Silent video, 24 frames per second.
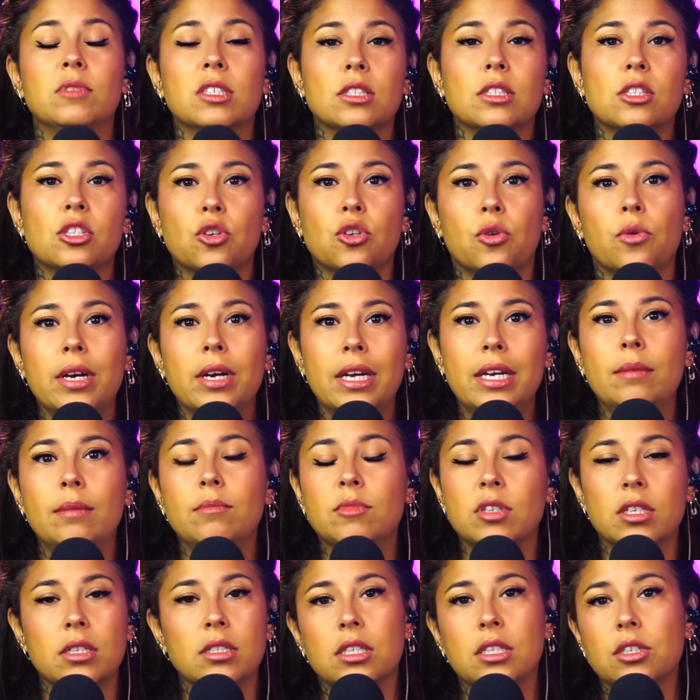and screamed
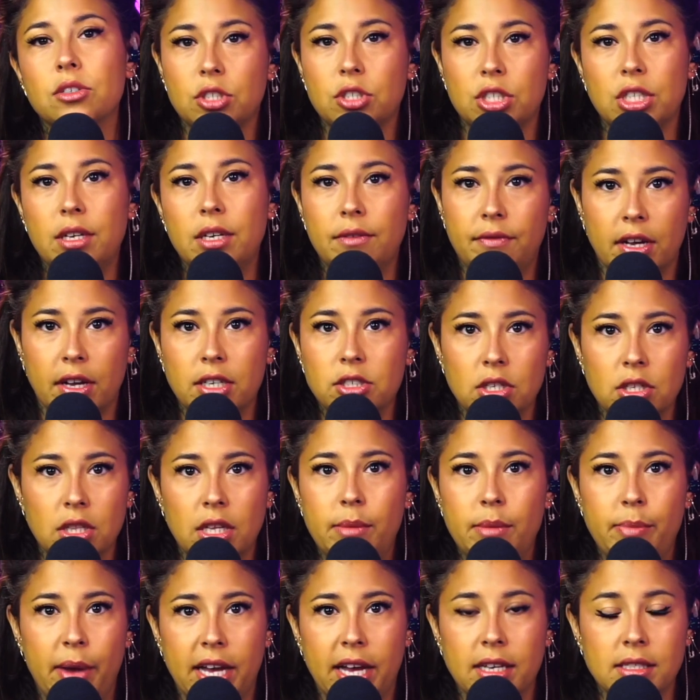until she eventually
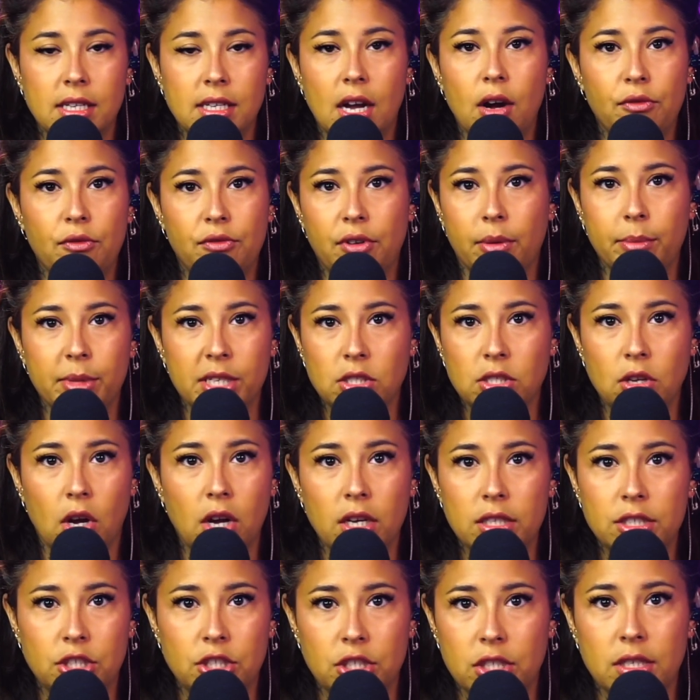passed out from
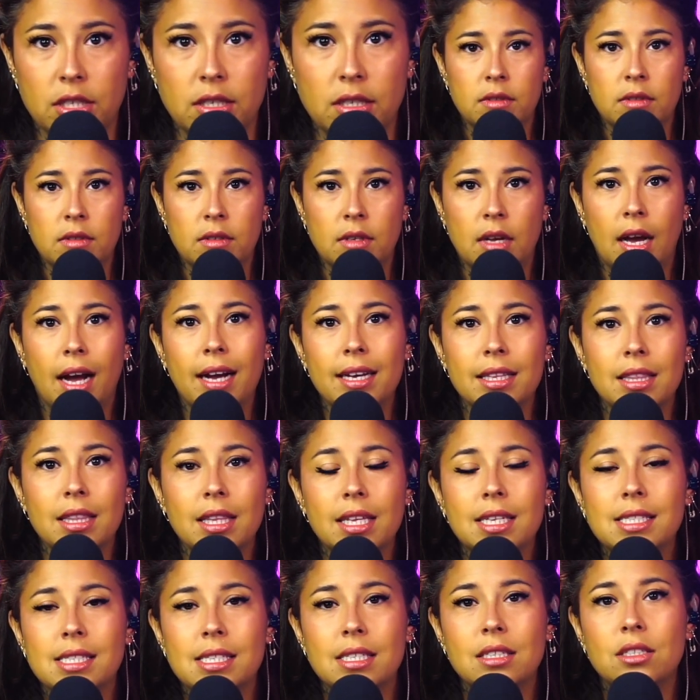exhaustion. "I
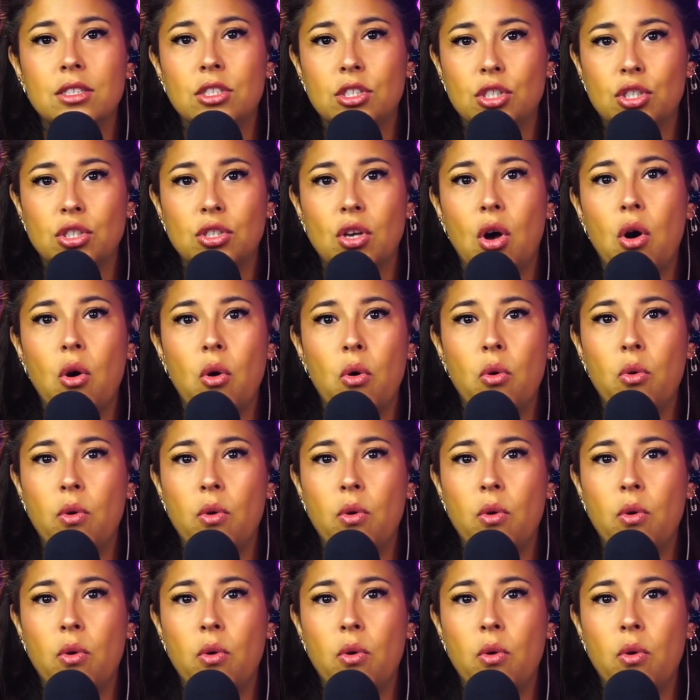listened so